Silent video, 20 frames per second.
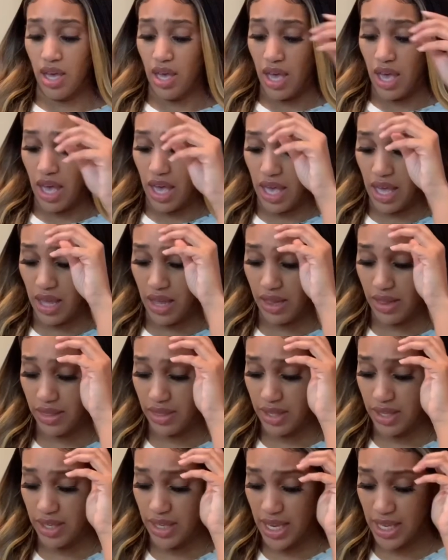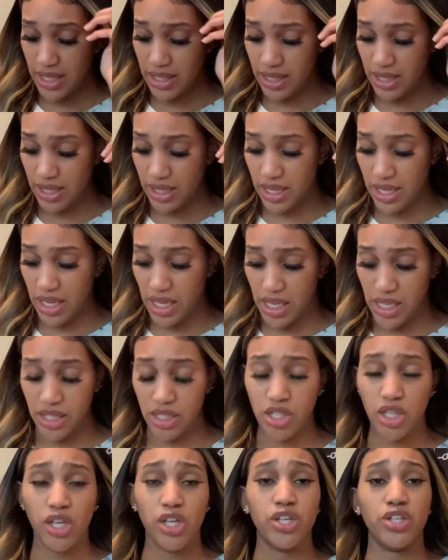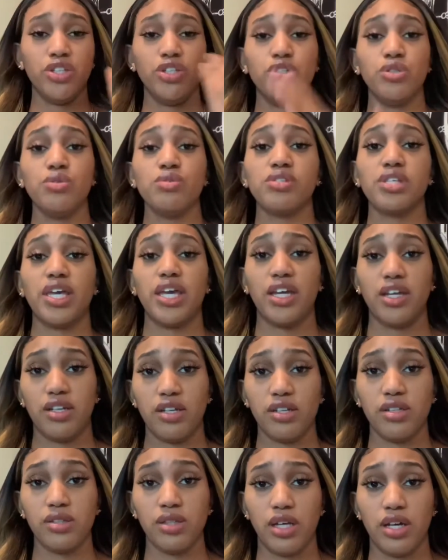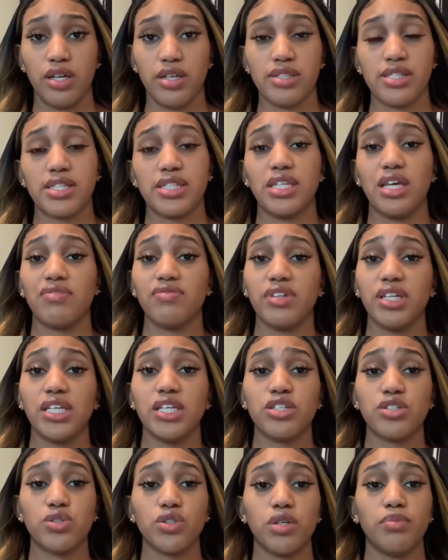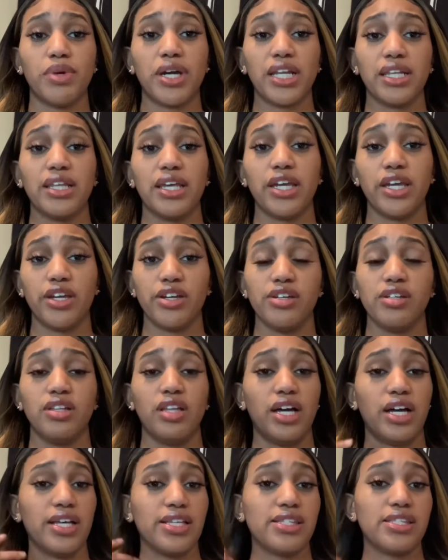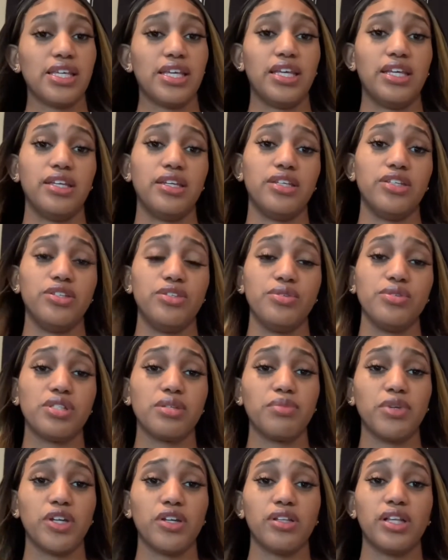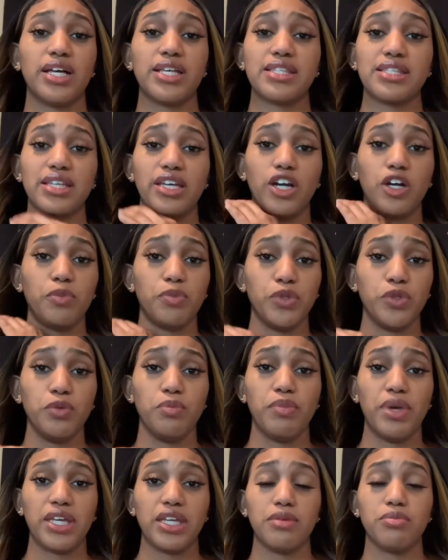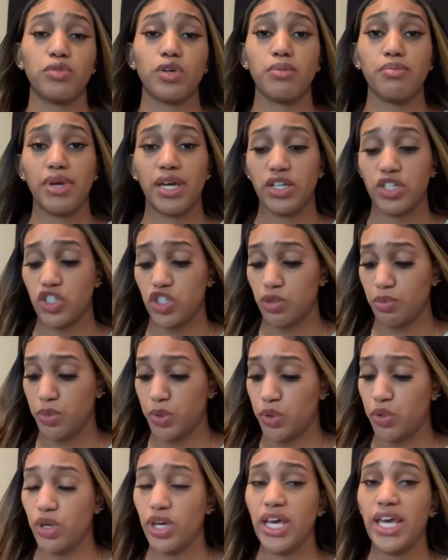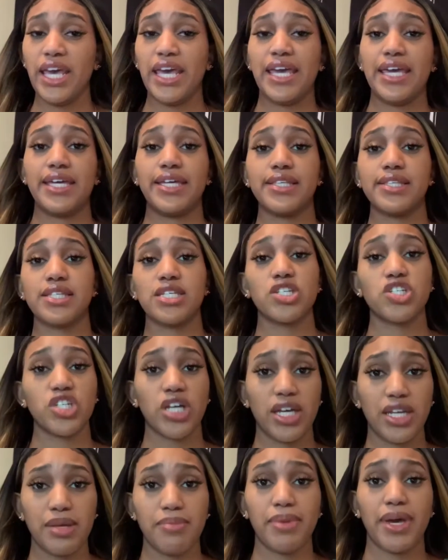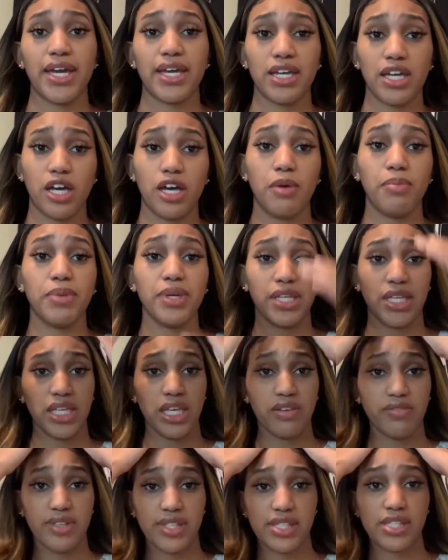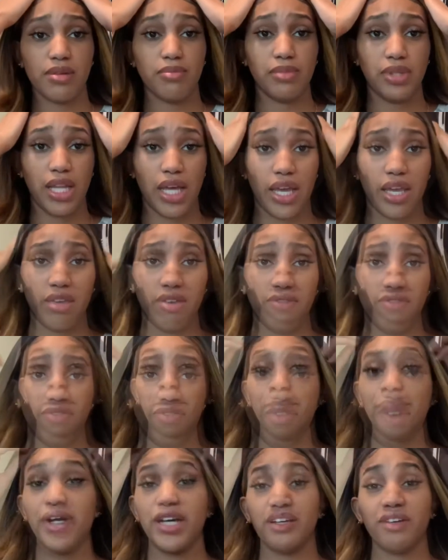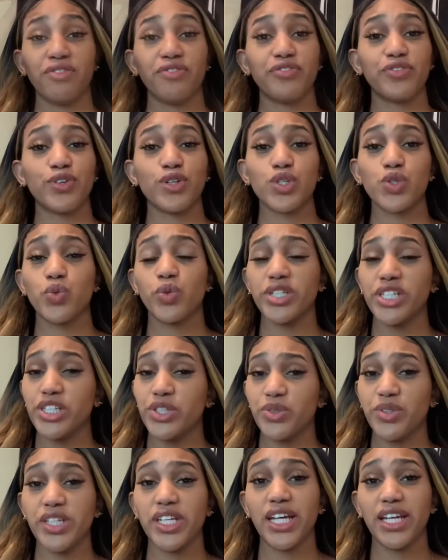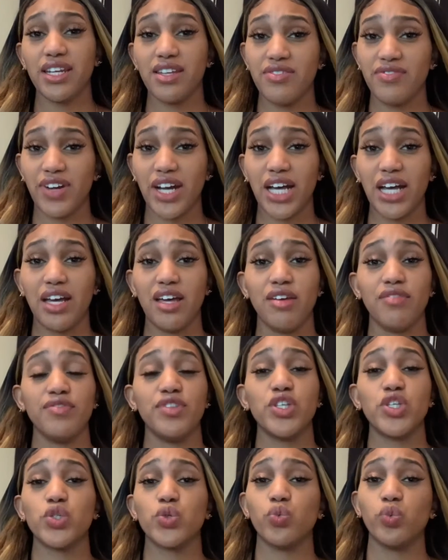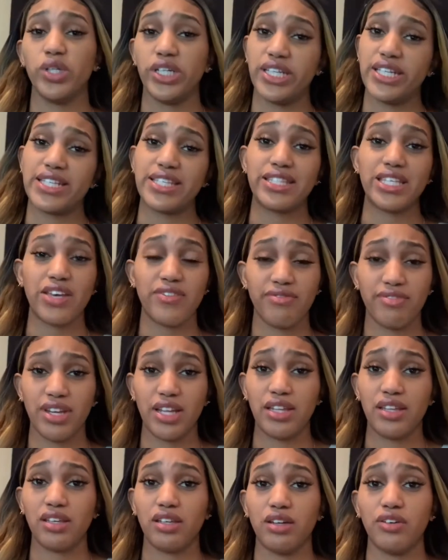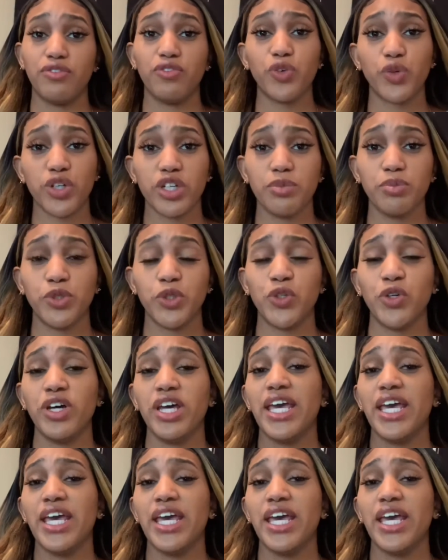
And the next thing is use hair gloss. Definitely get you a bottle of hair gloss and use some hair gloss to help you make it more manageable and to shine it back up and give it some life. But for $23.95, this wig is definitely affordable.